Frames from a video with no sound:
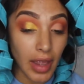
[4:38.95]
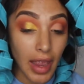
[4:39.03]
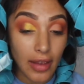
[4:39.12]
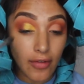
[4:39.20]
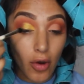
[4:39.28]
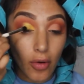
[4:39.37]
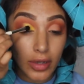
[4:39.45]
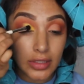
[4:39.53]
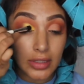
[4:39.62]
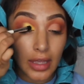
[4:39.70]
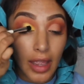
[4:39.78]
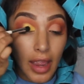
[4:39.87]

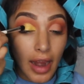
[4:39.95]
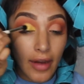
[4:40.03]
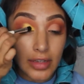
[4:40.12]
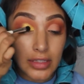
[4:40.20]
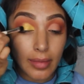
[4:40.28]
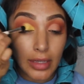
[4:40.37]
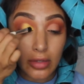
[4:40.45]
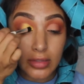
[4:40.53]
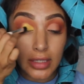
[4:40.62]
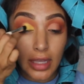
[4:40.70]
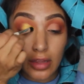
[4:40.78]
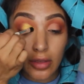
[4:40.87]
Every time I
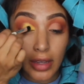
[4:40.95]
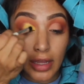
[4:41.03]
use a yellow,